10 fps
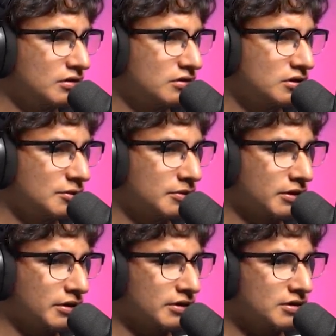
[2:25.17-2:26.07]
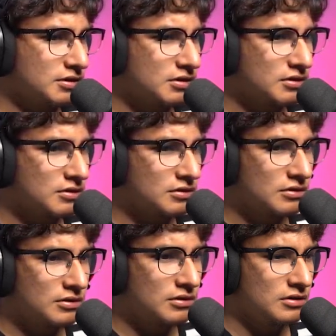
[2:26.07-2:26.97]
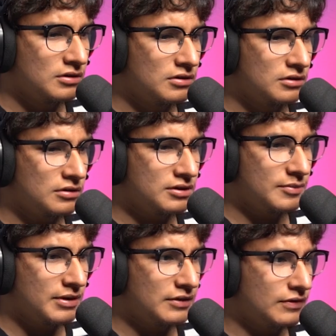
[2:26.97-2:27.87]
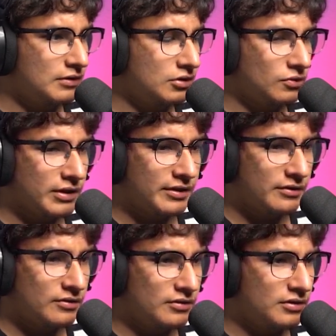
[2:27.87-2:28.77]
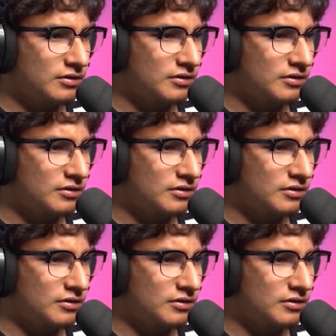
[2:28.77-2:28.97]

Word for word: What's up, guys? Is mind if I look around?